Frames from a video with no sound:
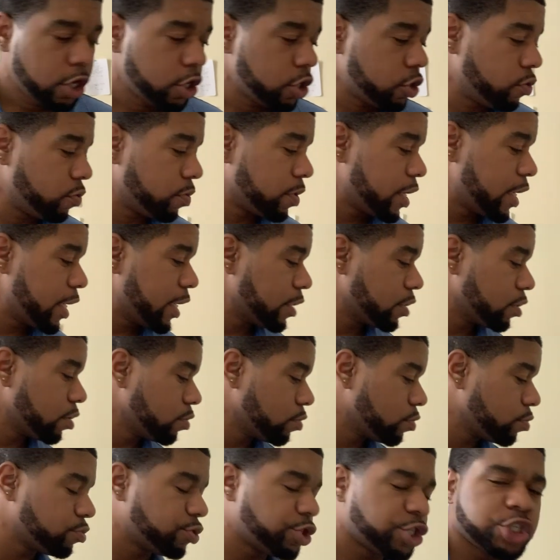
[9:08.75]
You get
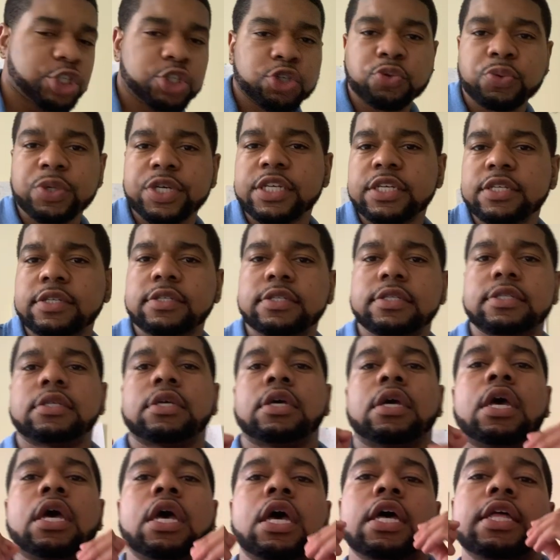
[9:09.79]
little chewies
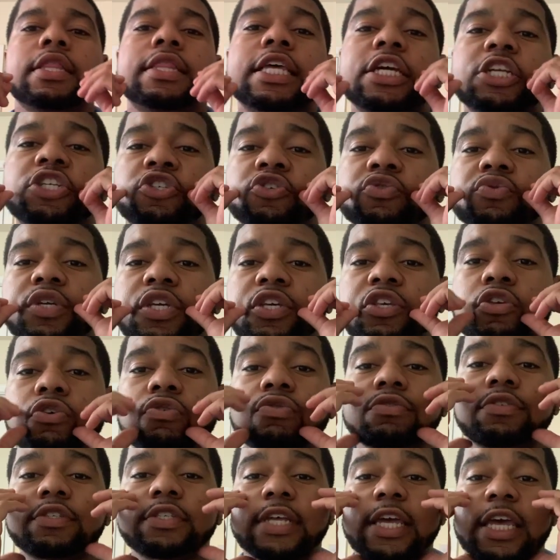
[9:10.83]
that you can
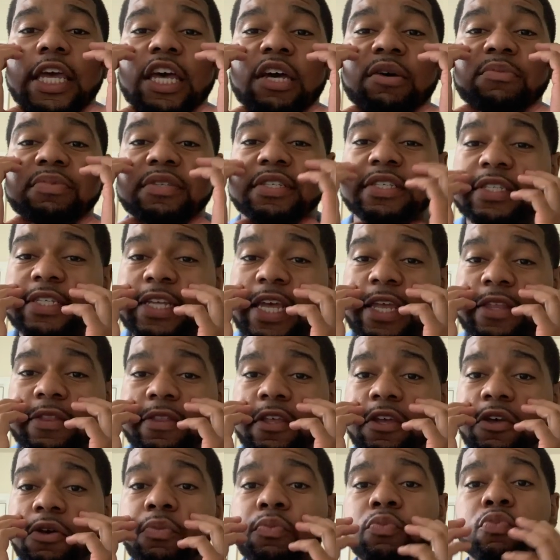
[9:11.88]
use to help set
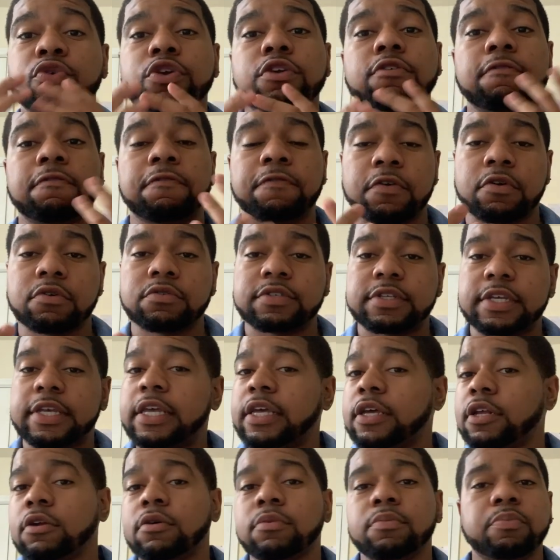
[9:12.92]
them when you first
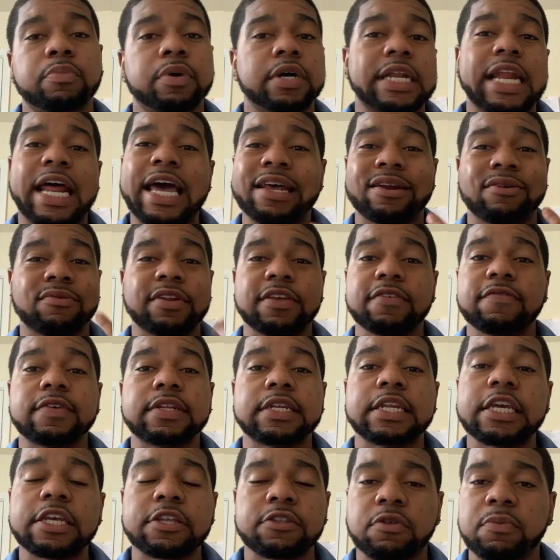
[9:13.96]
get them, but I don't even
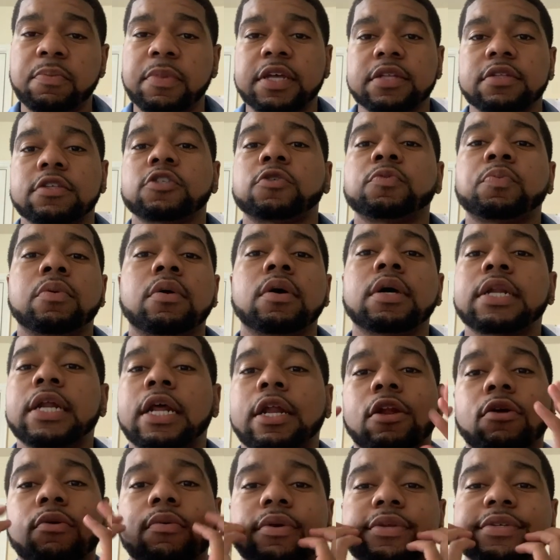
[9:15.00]
need them at this point. I
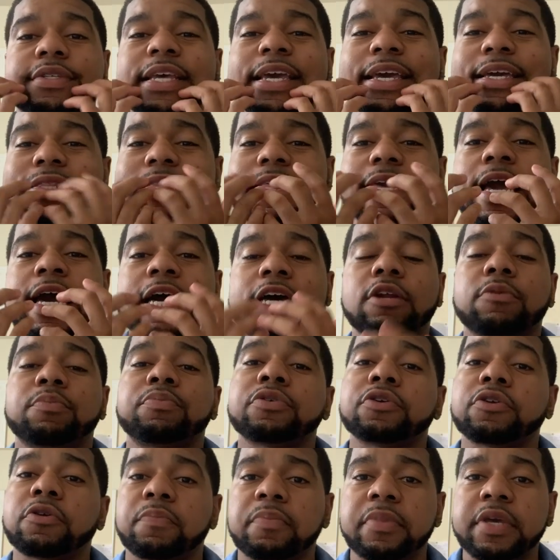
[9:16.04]
know exactly how to
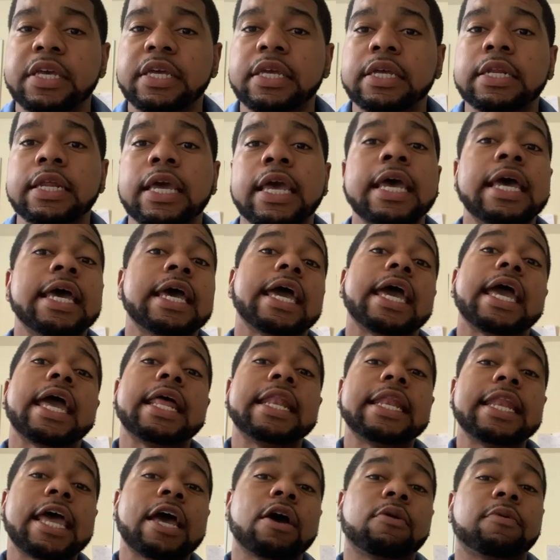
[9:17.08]
put them in.
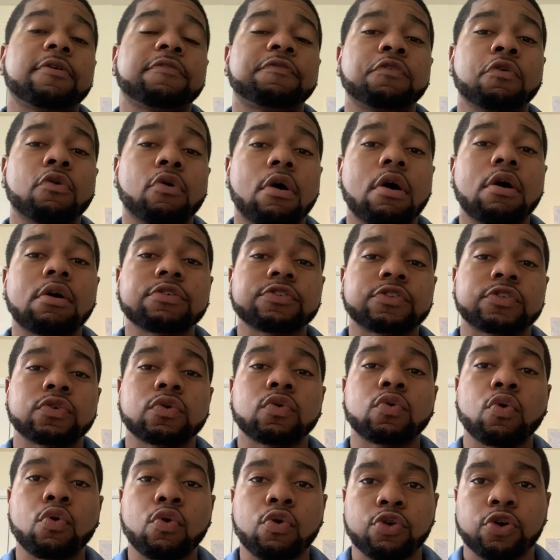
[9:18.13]
And now if you're
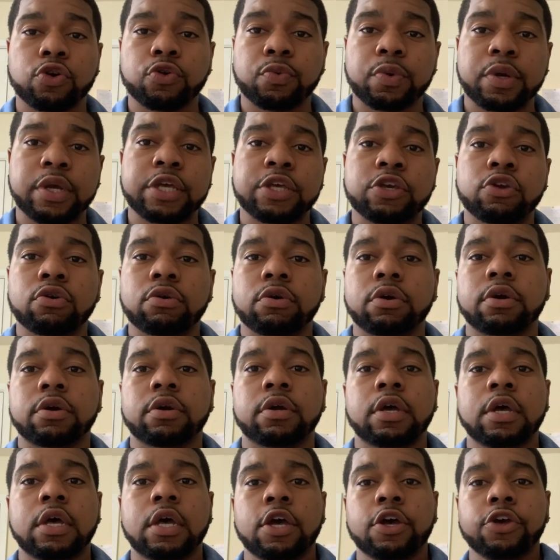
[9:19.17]
also ordering your
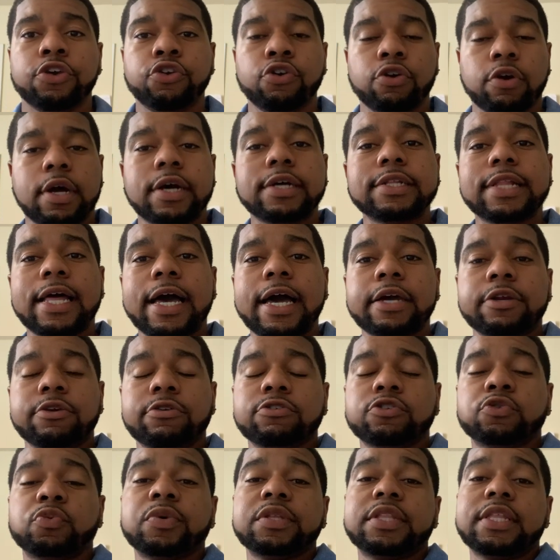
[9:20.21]

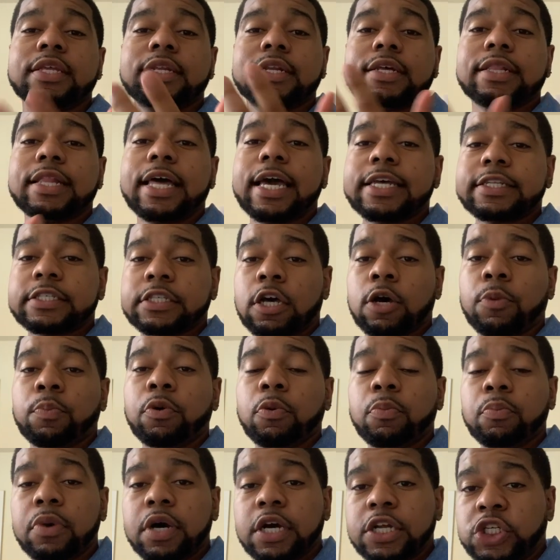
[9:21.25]
aligners within the last couple
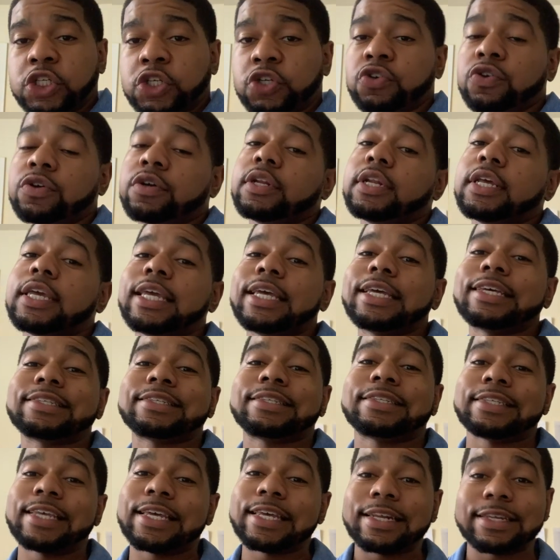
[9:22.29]
months, you're gonna get
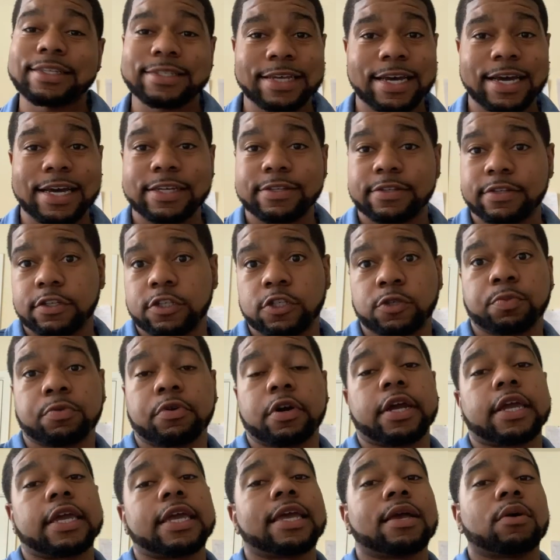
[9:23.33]
sanitizing
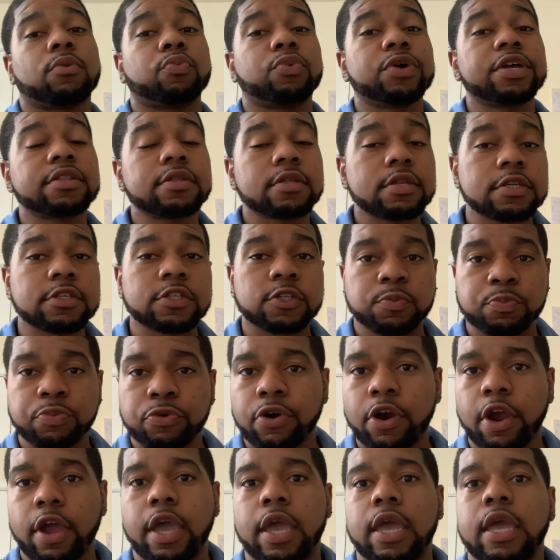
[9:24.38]
spray. And with this
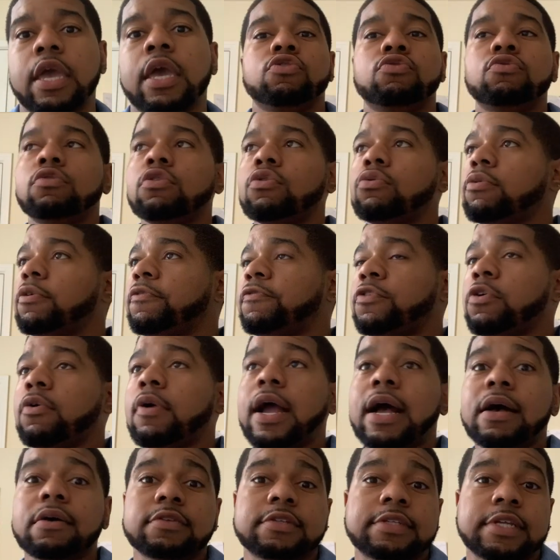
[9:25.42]
spray, you know, if you're
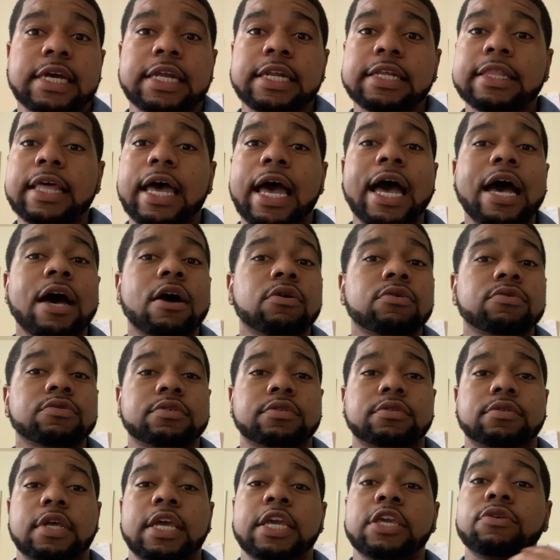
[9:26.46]
outside of the
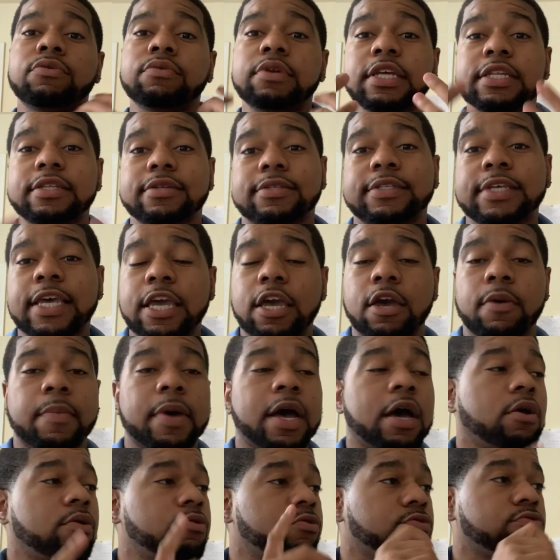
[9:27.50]
house and you need to take them
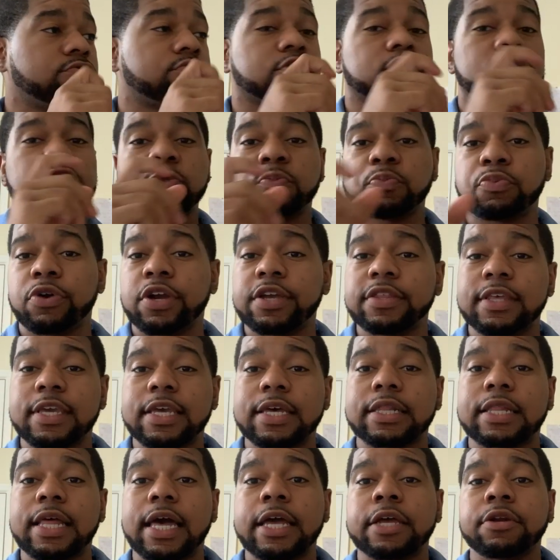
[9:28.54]
out, you just spray the
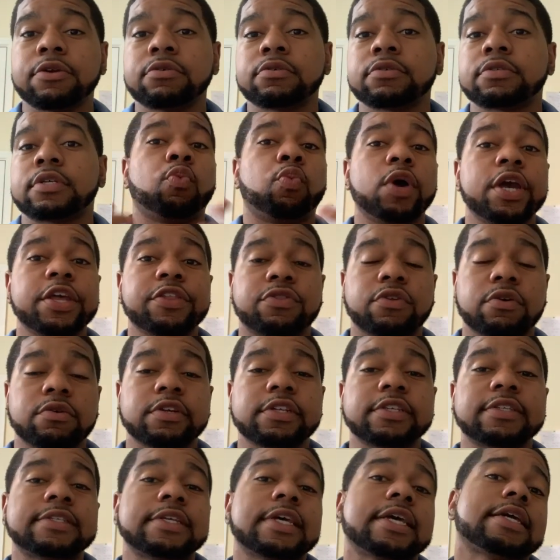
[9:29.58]
aligners, wait
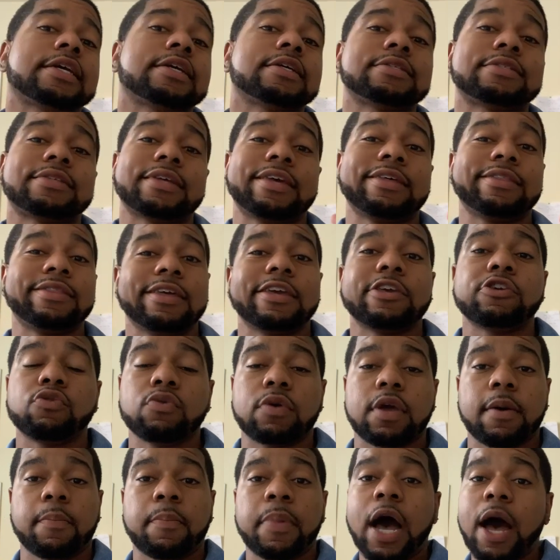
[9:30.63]
30 seconds, and then you
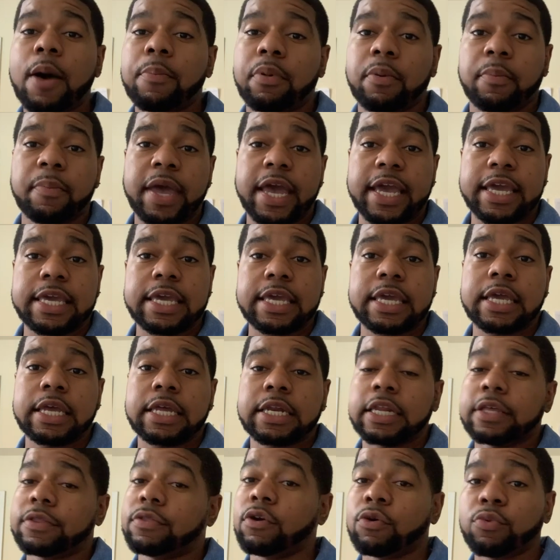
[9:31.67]
can pop them back
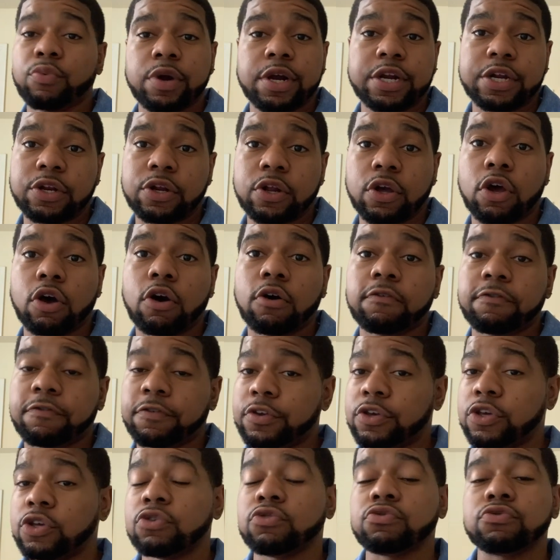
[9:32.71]
in and they're ready to go for
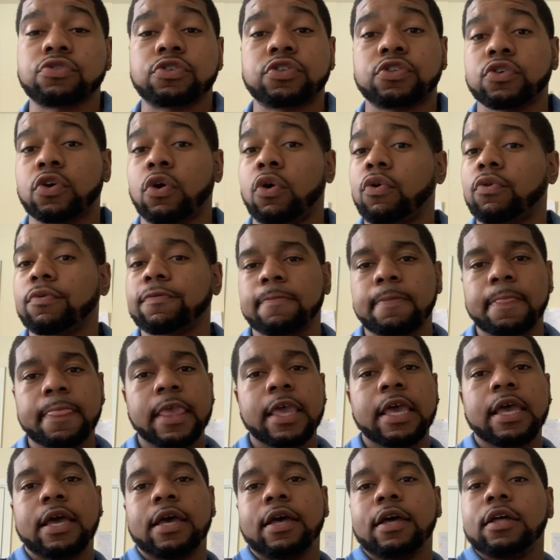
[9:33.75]
you. So,
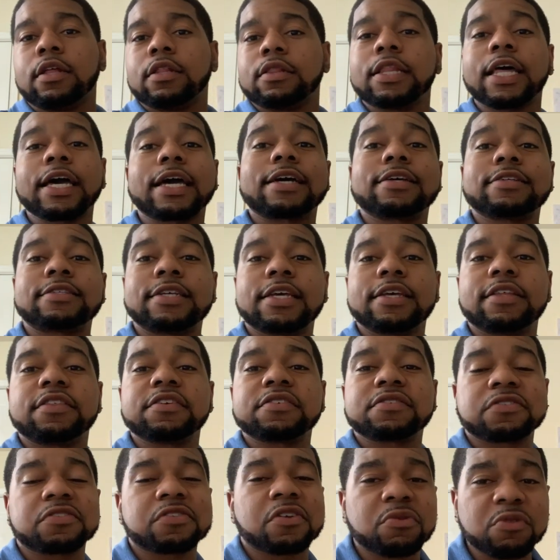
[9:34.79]
like I said,
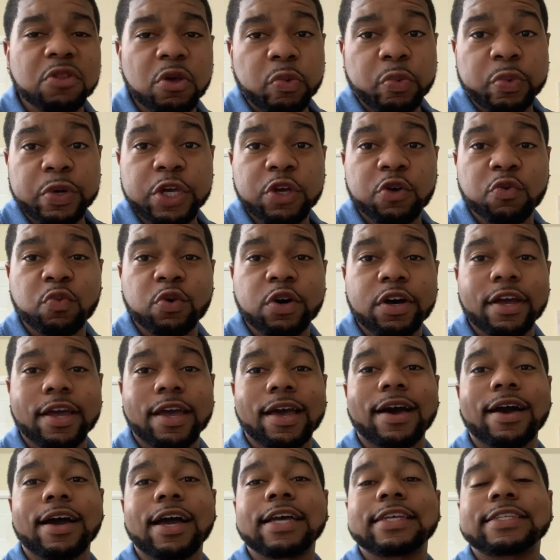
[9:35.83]
this is only week one,
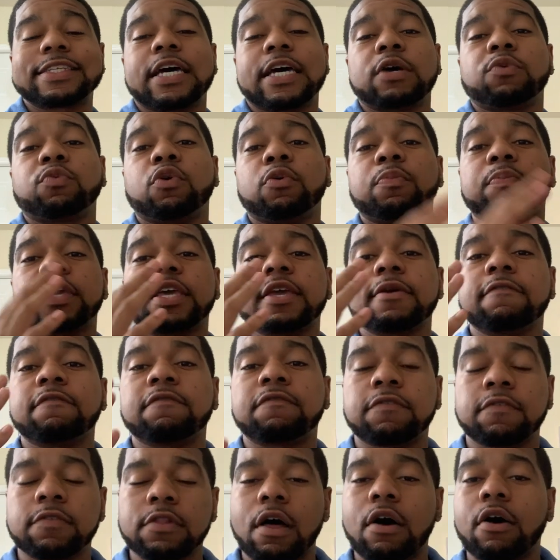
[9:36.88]
guys. I will be
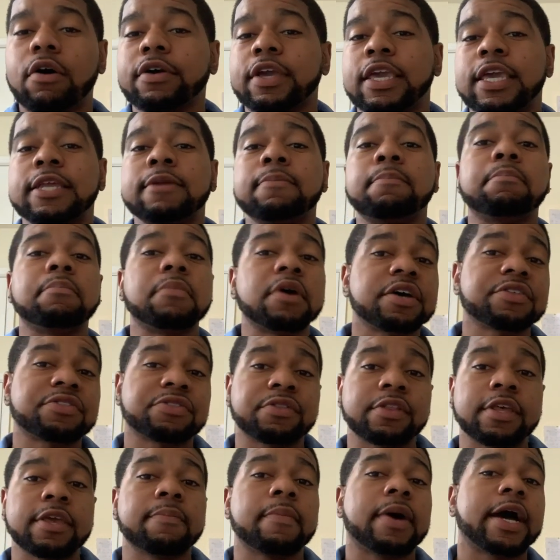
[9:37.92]
vlogging
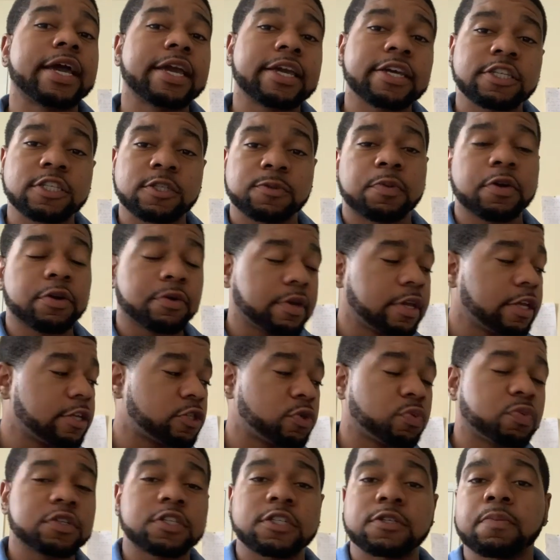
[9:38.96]
monthly my experience
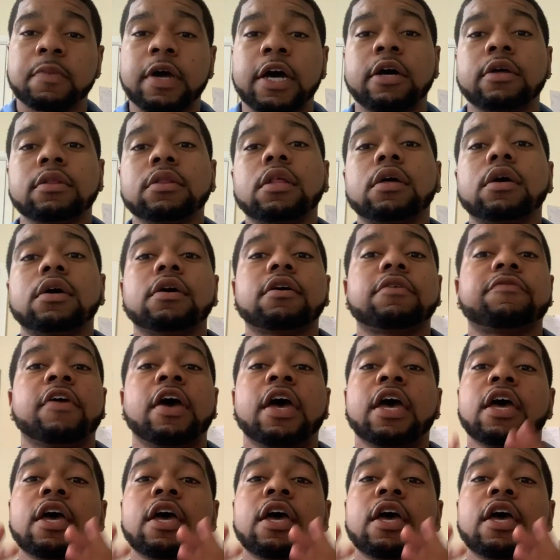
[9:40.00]
with Smilelove.